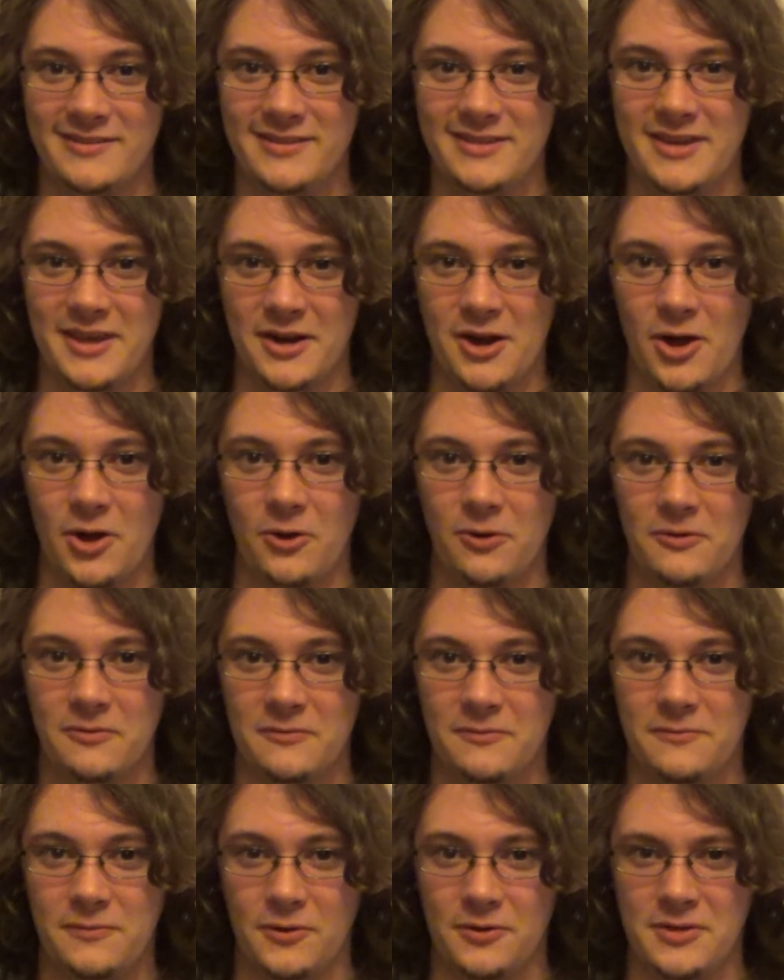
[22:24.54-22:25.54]

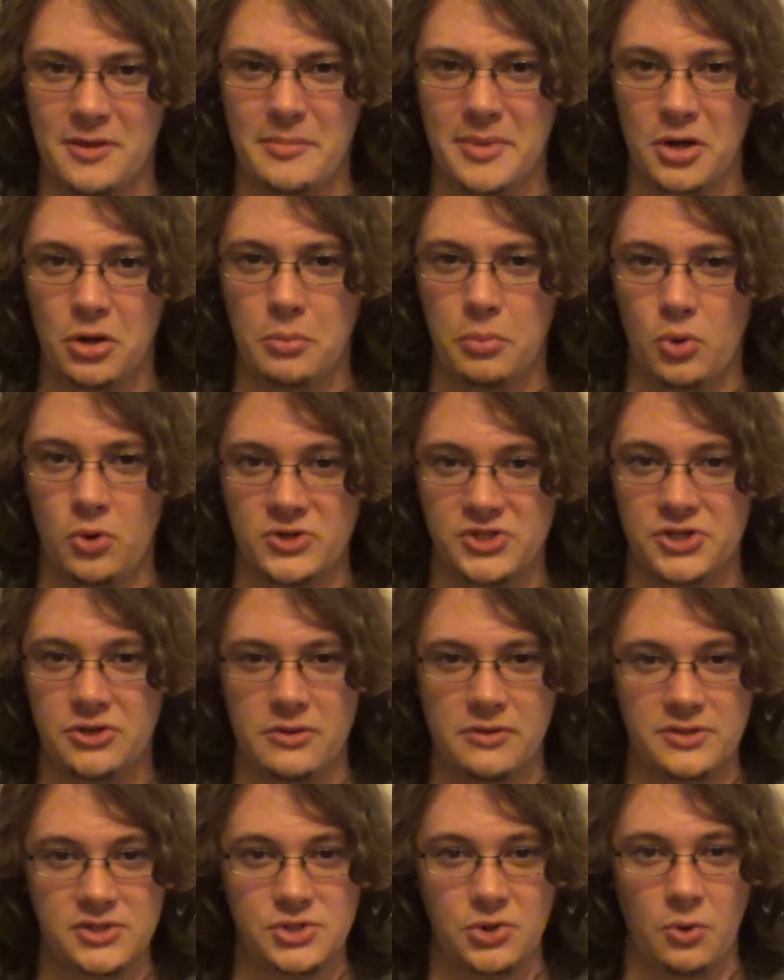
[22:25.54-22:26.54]
the middle portion
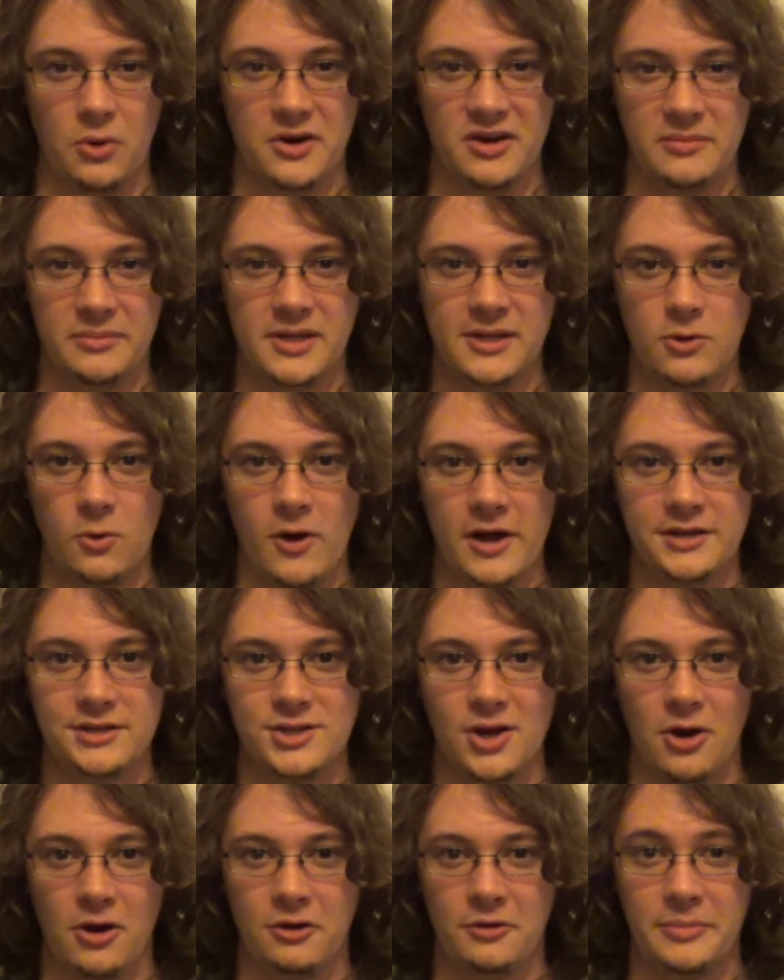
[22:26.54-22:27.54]
of the story to be quite
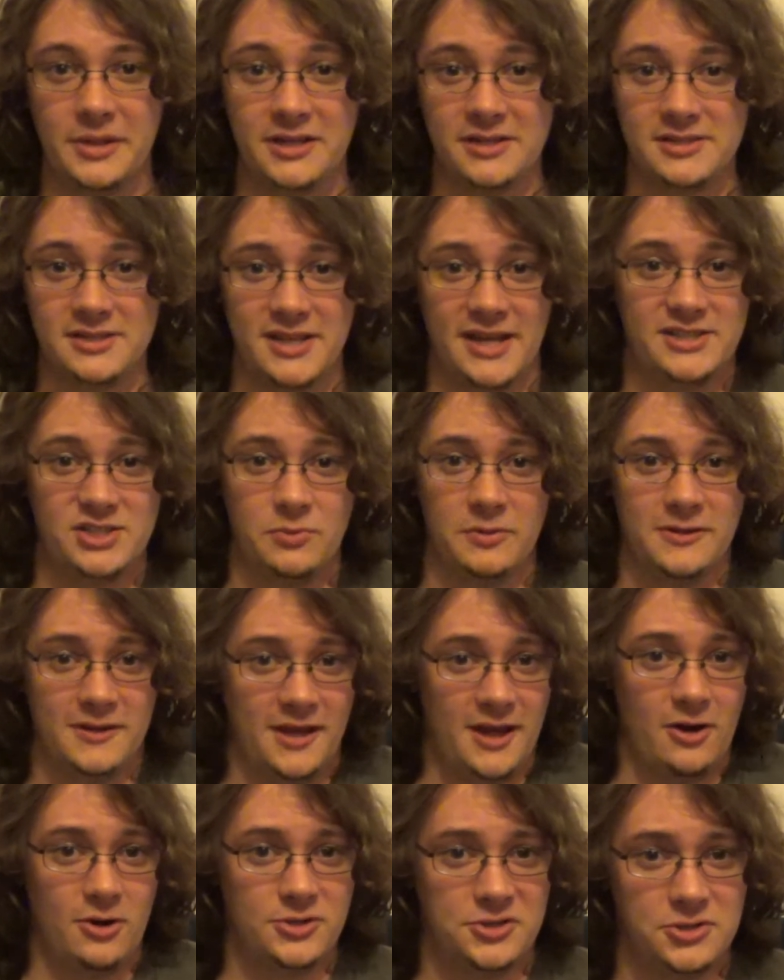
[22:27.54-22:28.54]
dark because that's when the
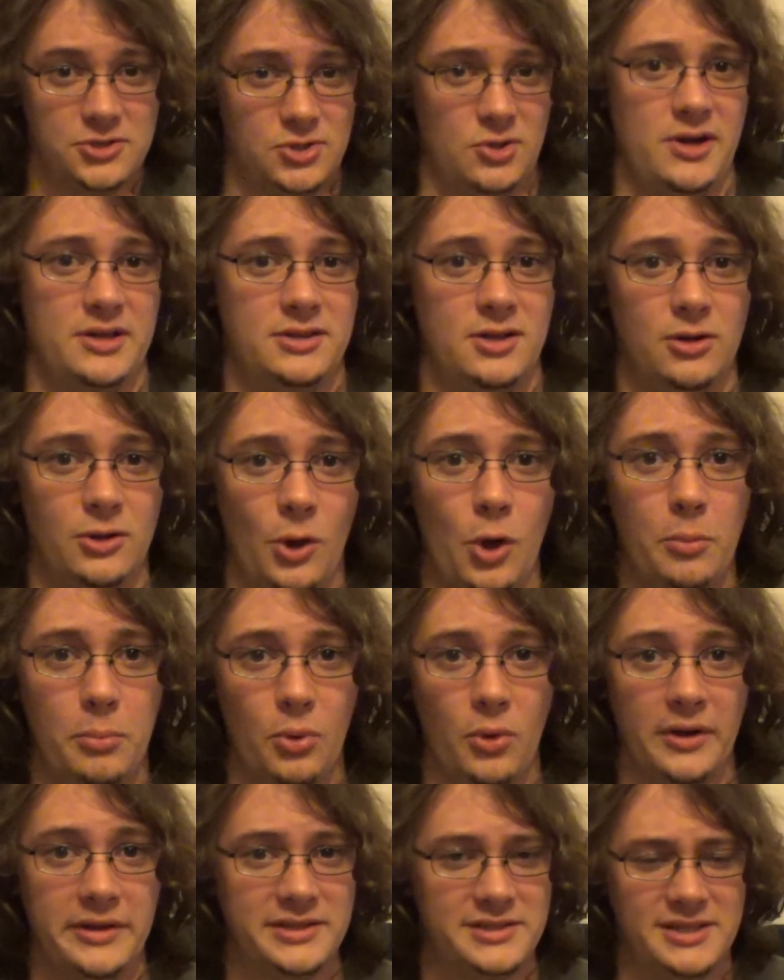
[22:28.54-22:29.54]
characters are at their low
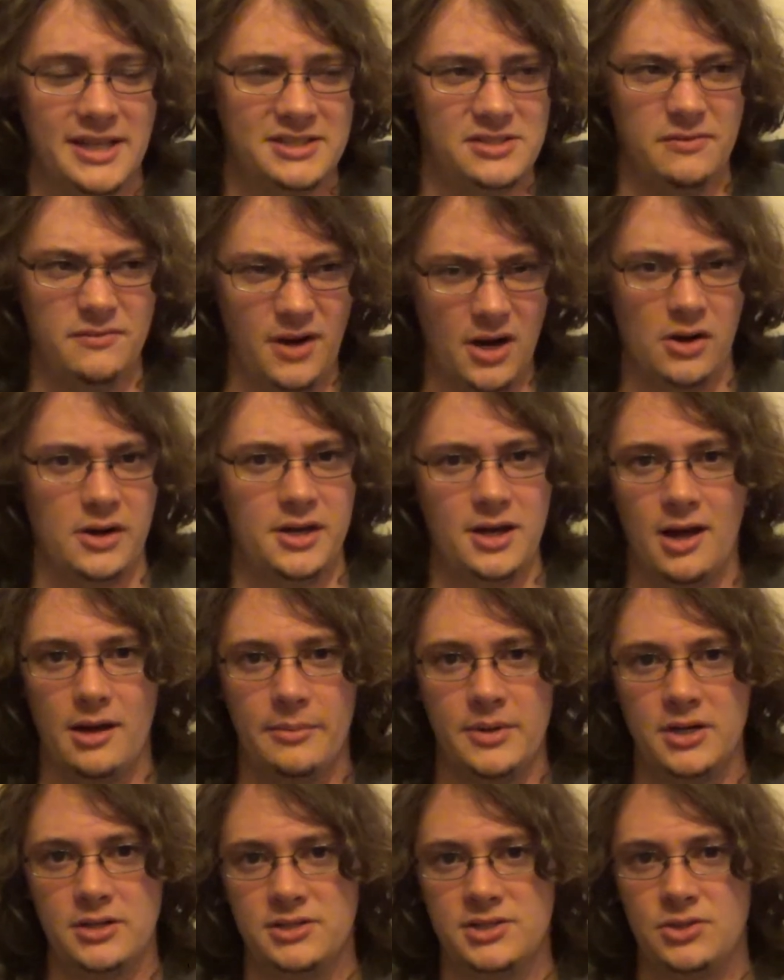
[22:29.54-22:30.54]
points. That's very
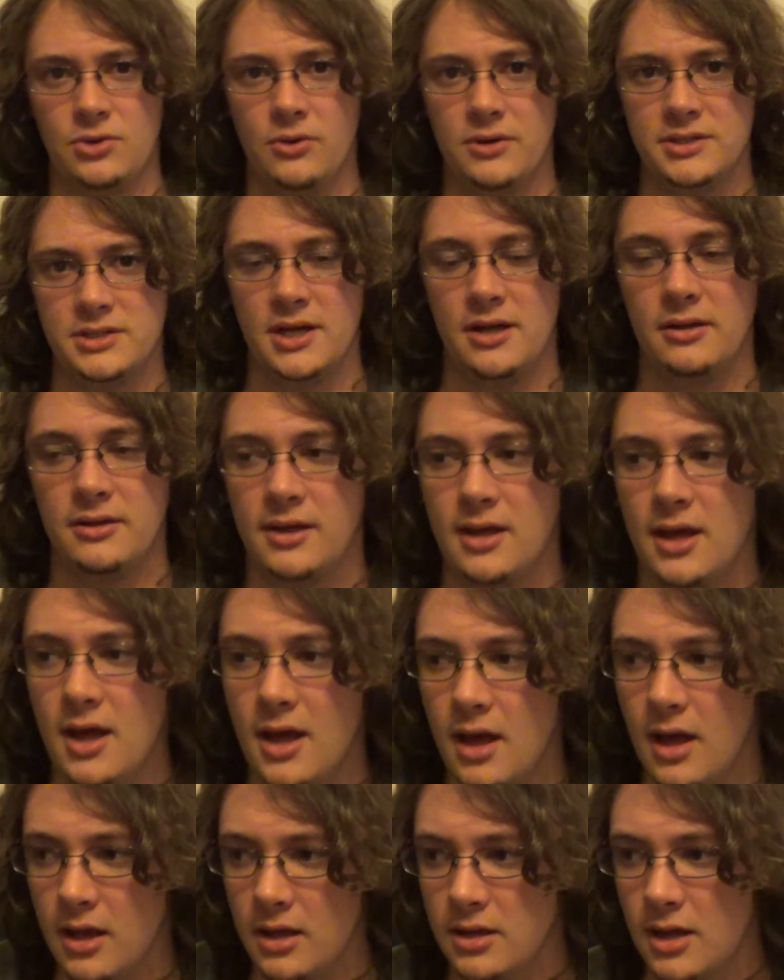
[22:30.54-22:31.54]
common in storytelling.
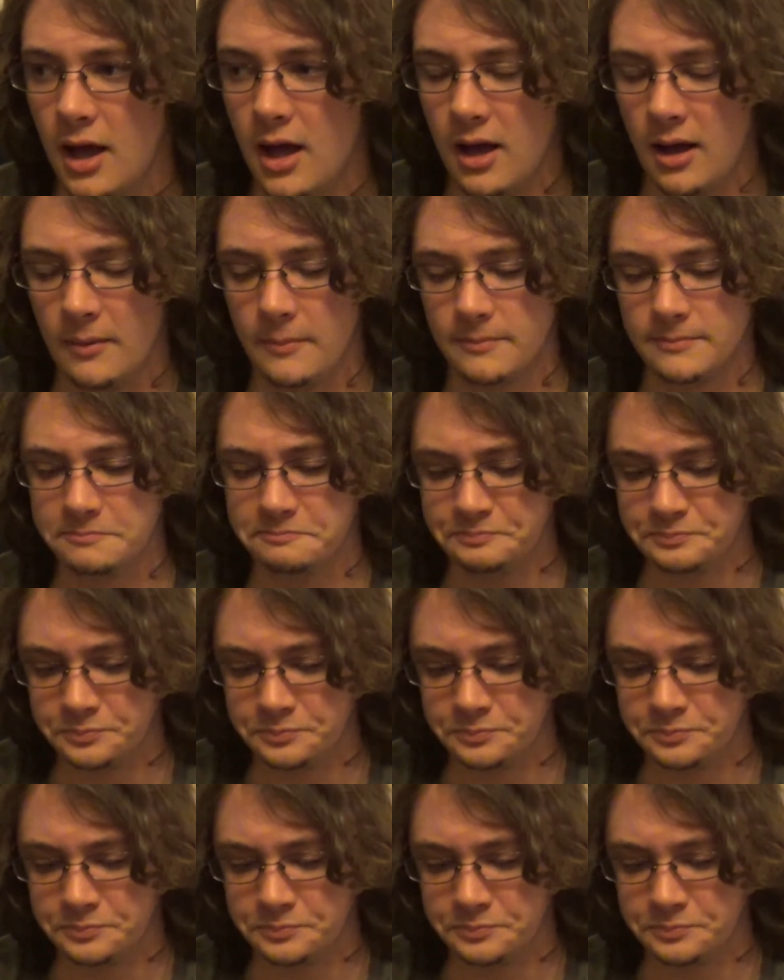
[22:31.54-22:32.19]
Um,